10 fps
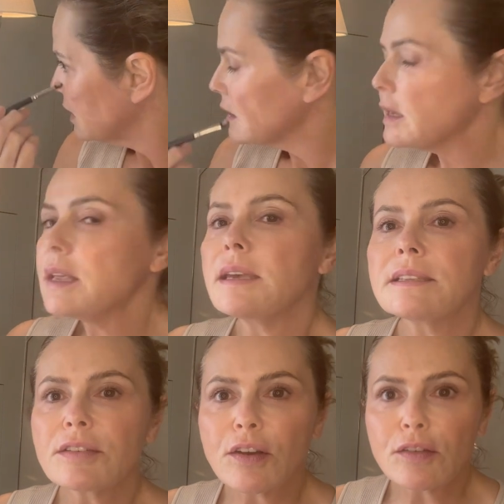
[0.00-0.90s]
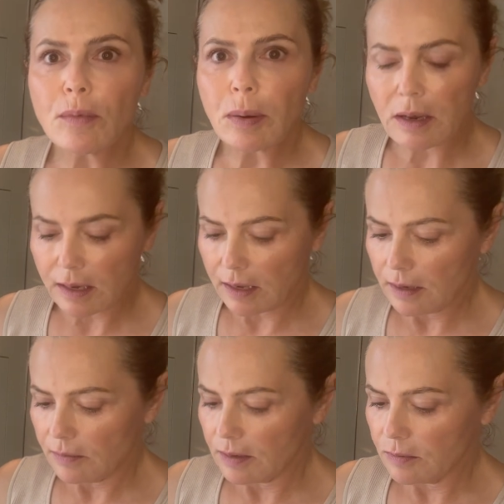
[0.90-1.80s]
years of overplucking
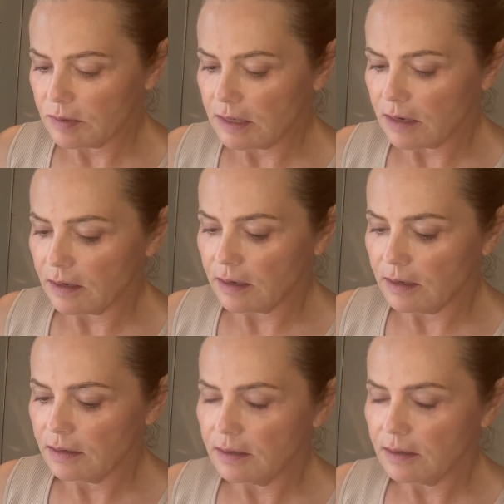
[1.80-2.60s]
when I was younger.